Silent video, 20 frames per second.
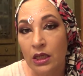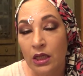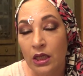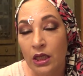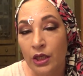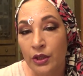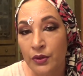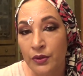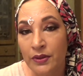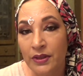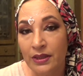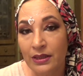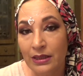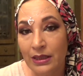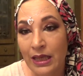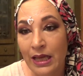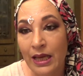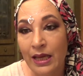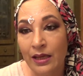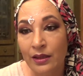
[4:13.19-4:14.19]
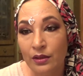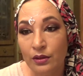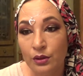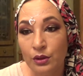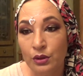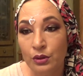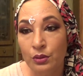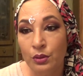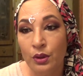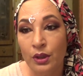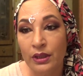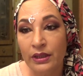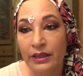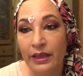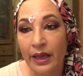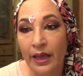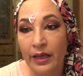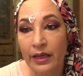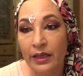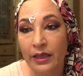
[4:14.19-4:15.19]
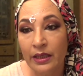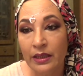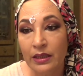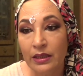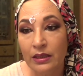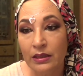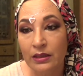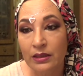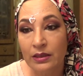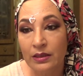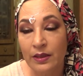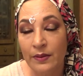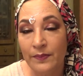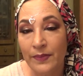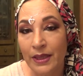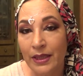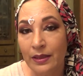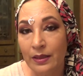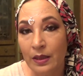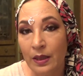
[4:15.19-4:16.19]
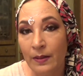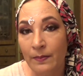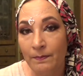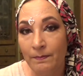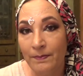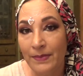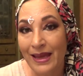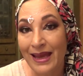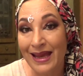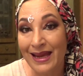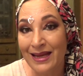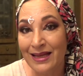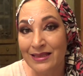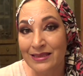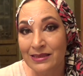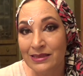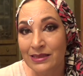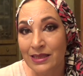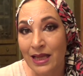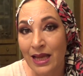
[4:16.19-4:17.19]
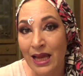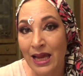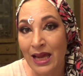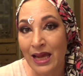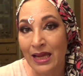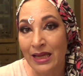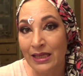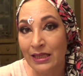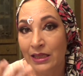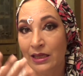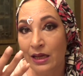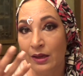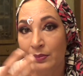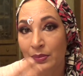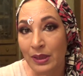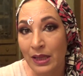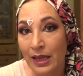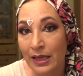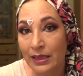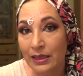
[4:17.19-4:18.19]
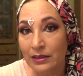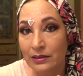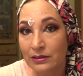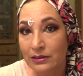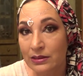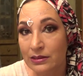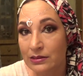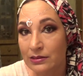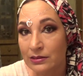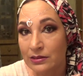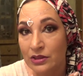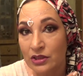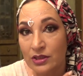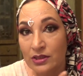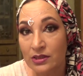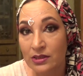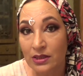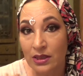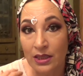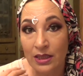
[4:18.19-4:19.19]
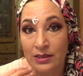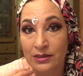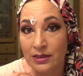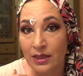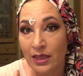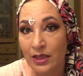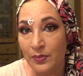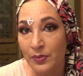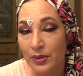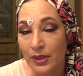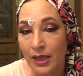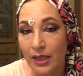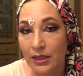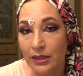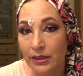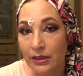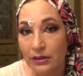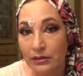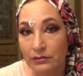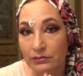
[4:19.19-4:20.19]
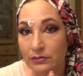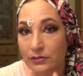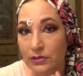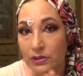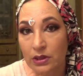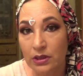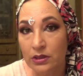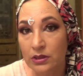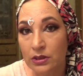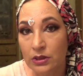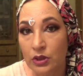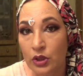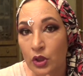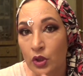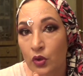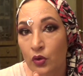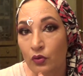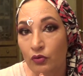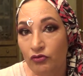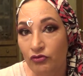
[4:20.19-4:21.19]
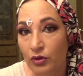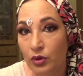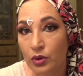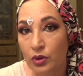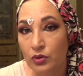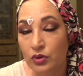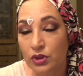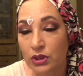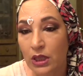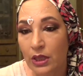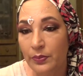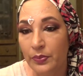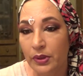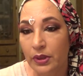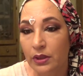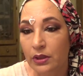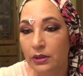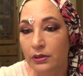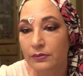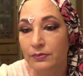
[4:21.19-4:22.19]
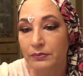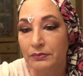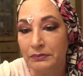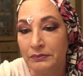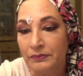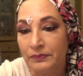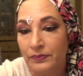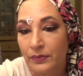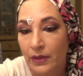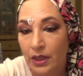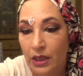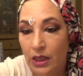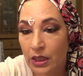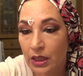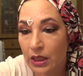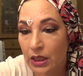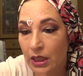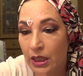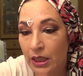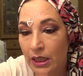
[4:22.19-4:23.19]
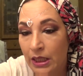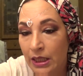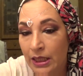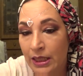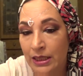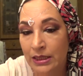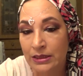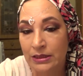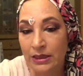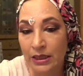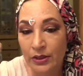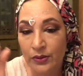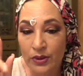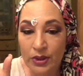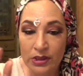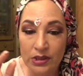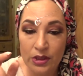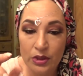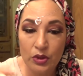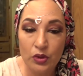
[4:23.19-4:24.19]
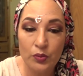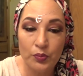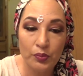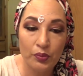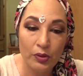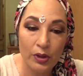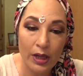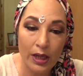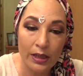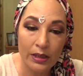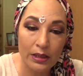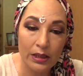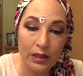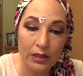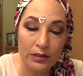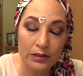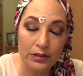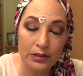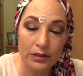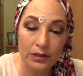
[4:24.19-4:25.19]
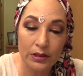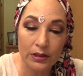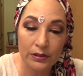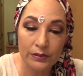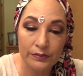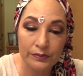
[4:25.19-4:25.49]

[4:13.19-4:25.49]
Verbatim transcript: Other than that, you are getting the makeup as I apply it, just as I applied it. There's no Photoshop. And there is a new product